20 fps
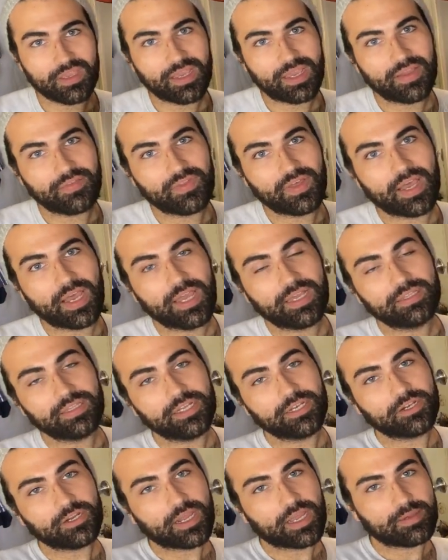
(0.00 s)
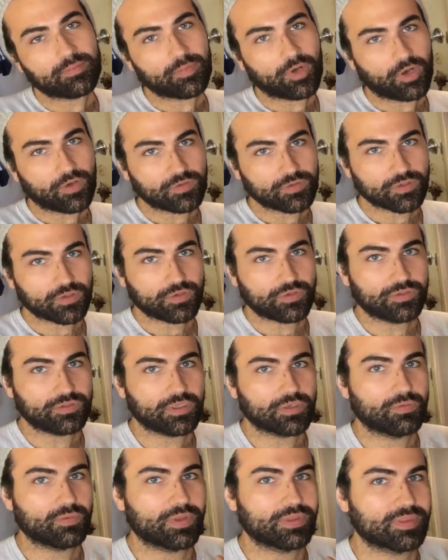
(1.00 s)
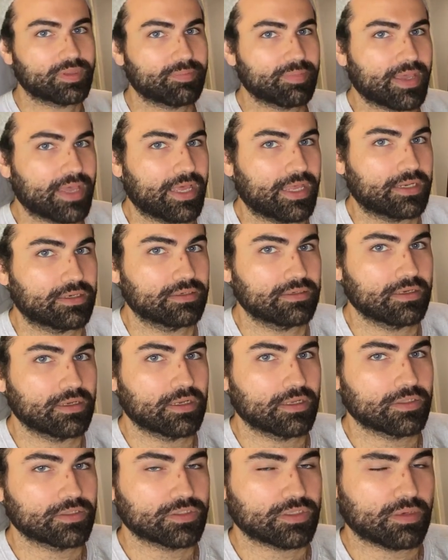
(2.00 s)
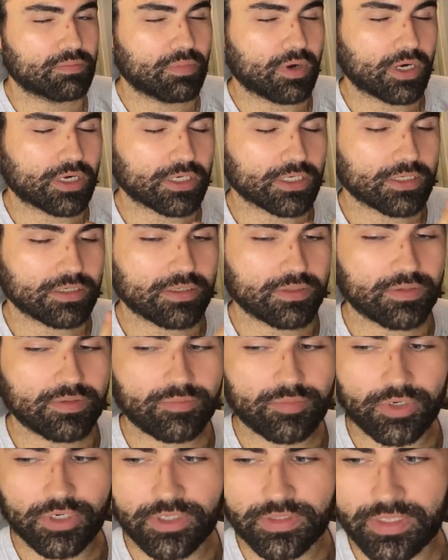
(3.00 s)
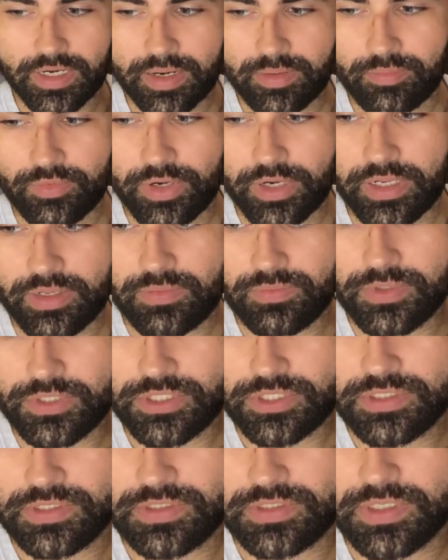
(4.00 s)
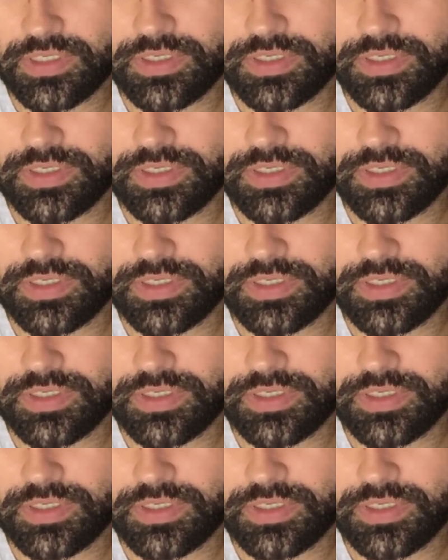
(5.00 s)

And the highlighter I'm also using with the pen to mark the book that I'm reading, which is